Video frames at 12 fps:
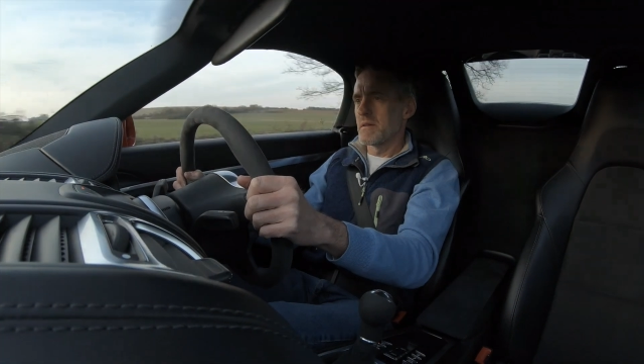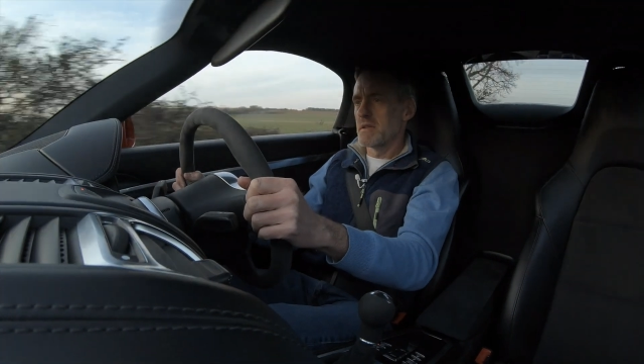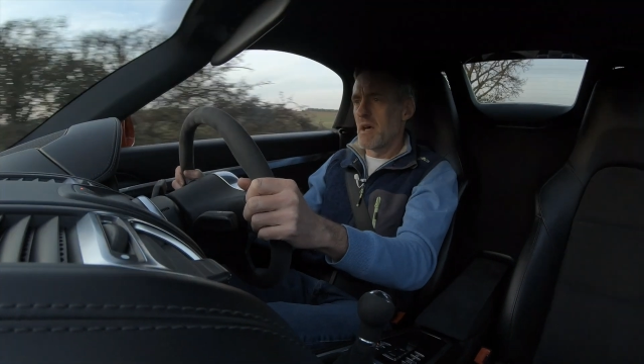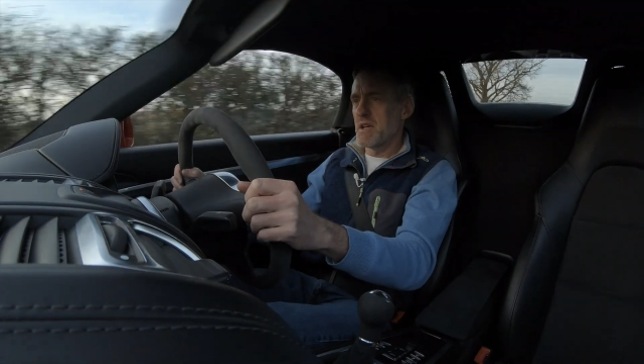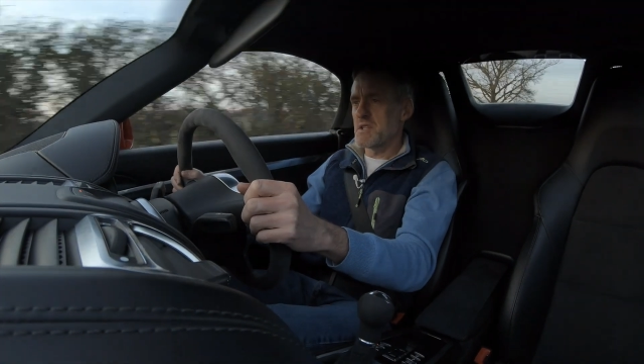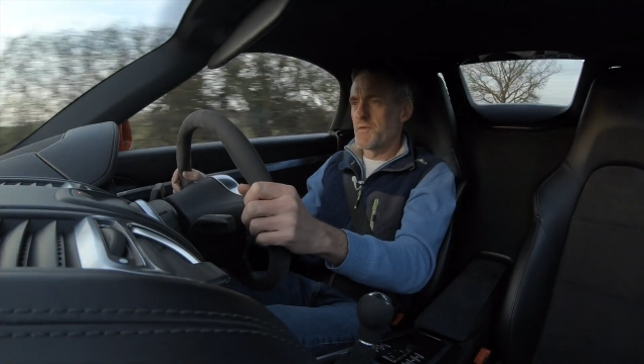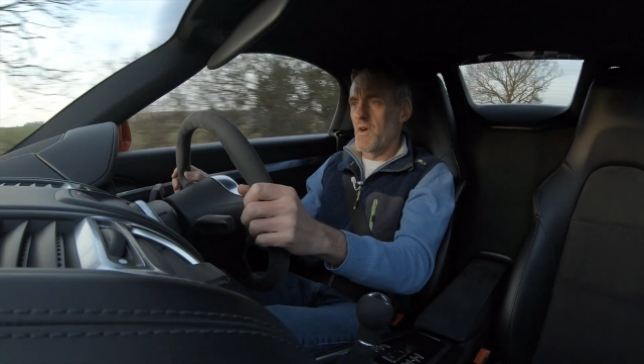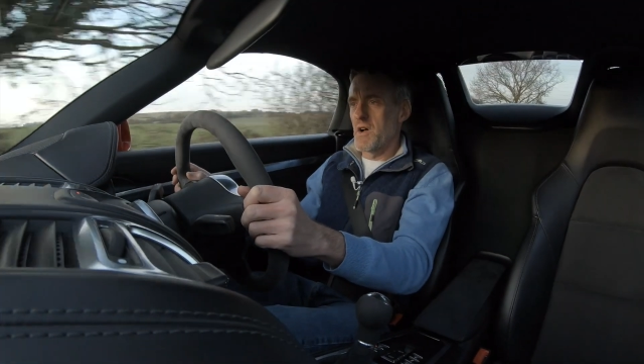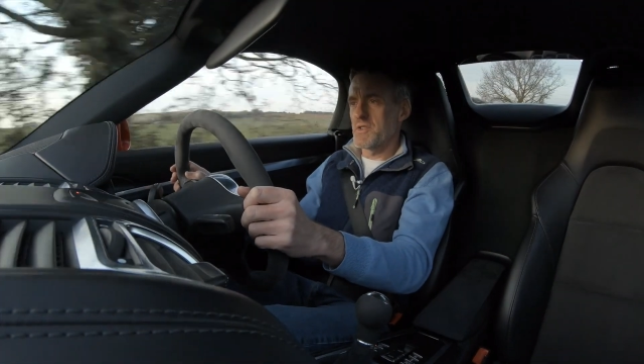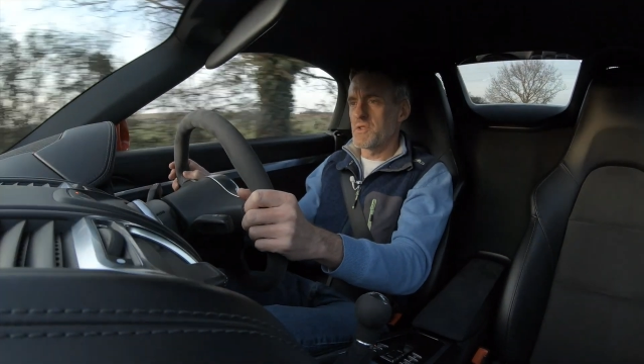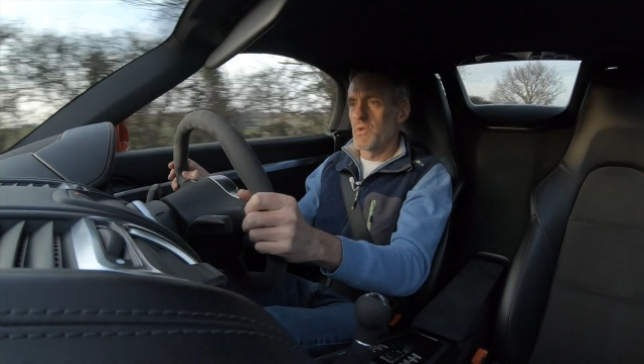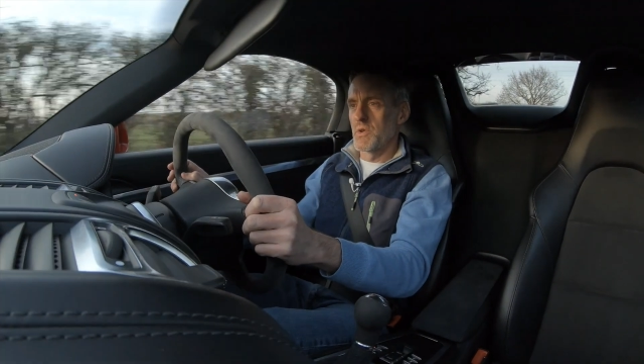Nice
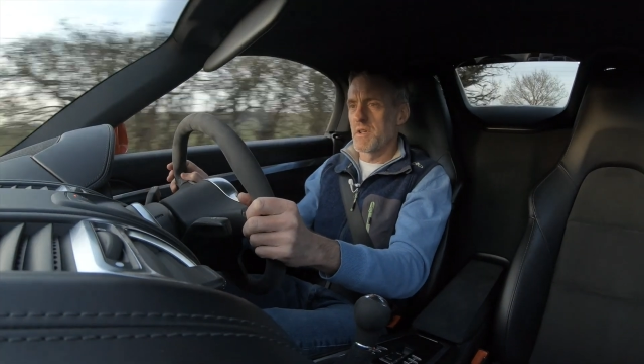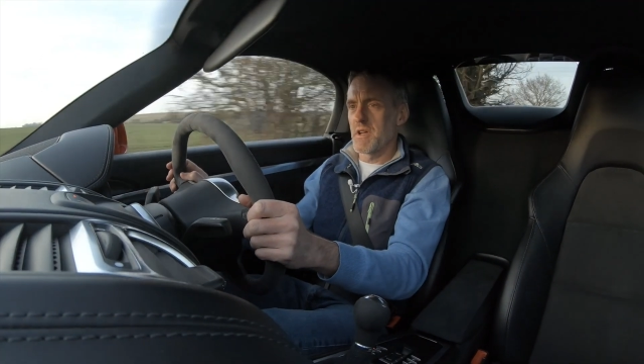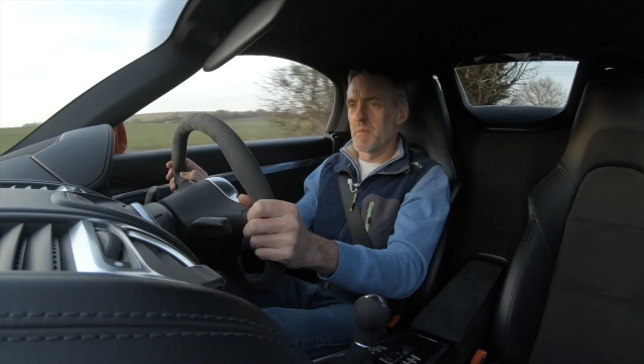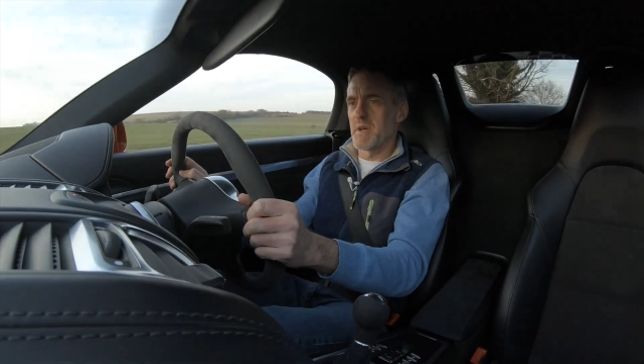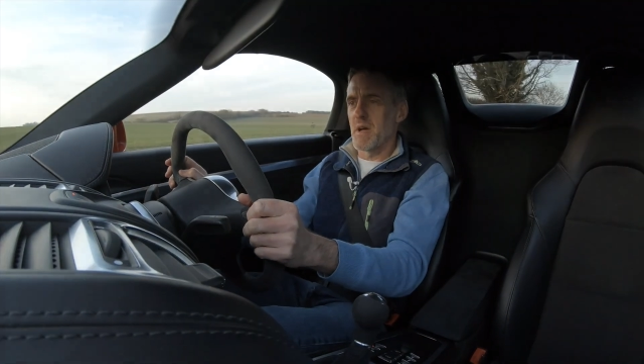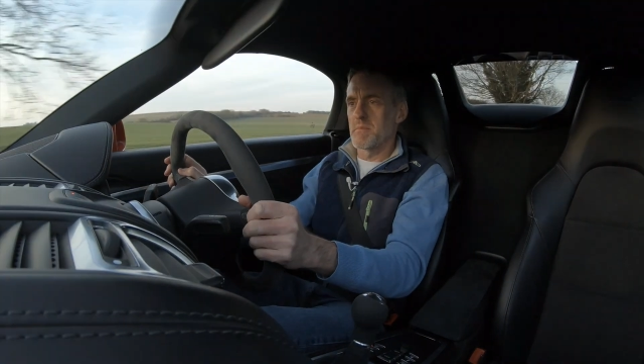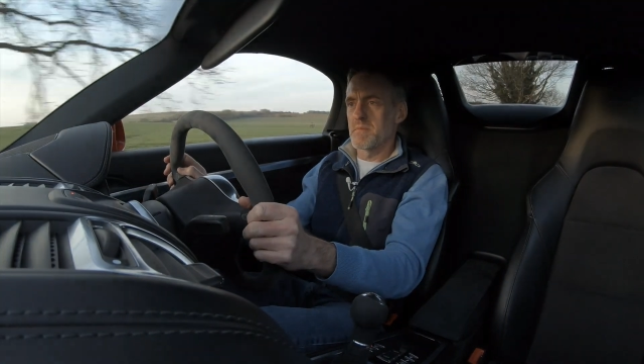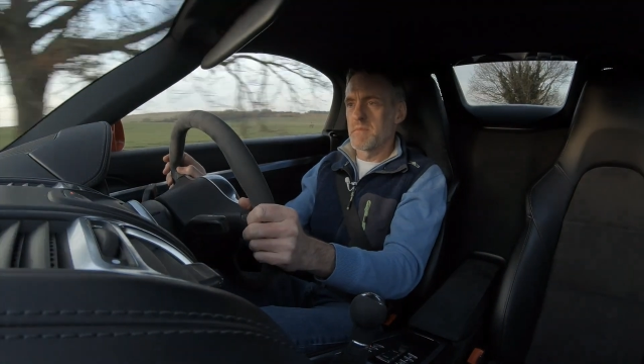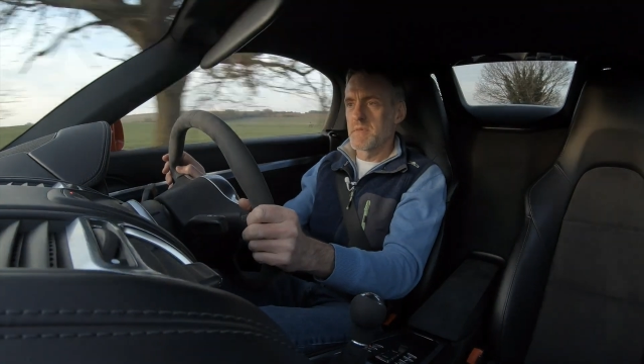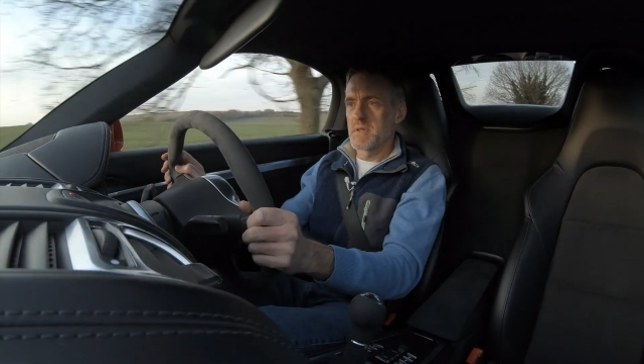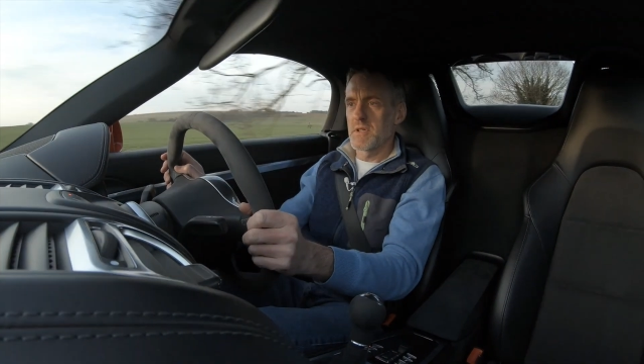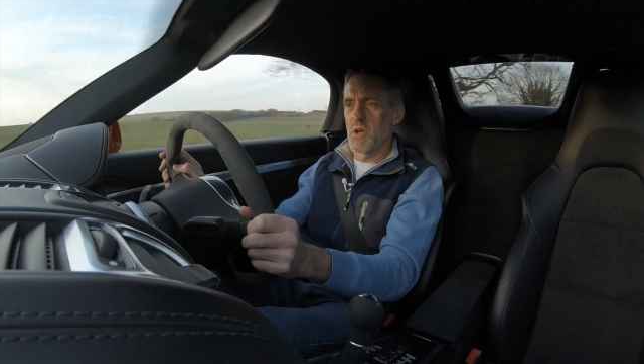fast corner coming up,
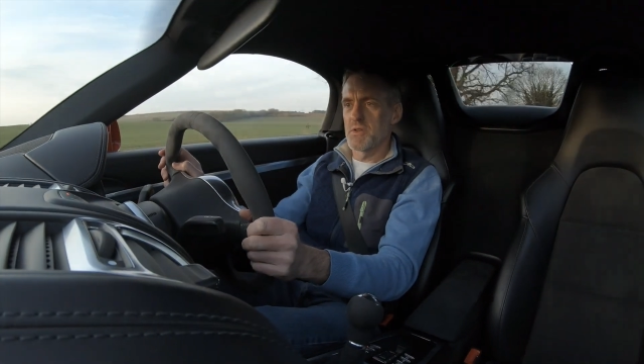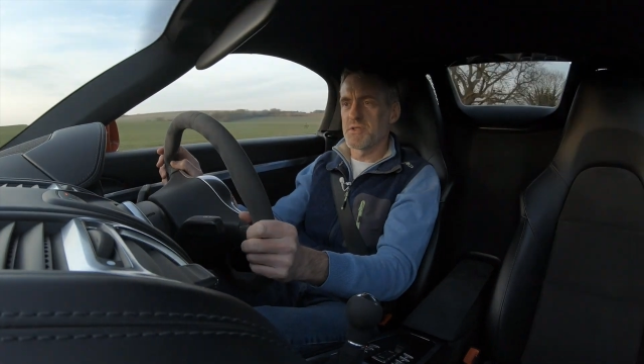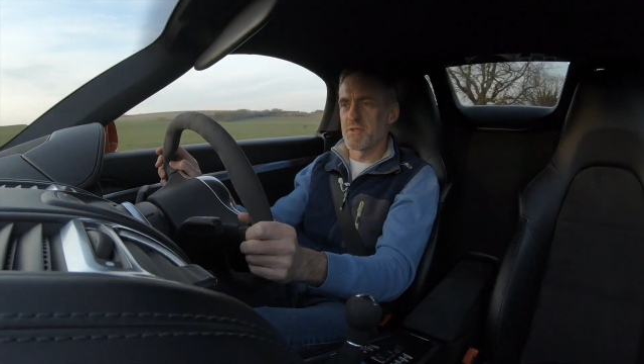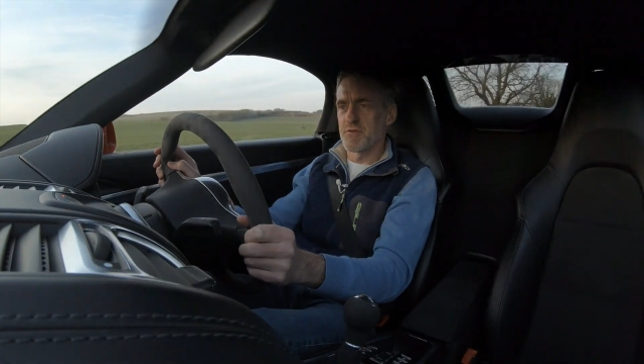constant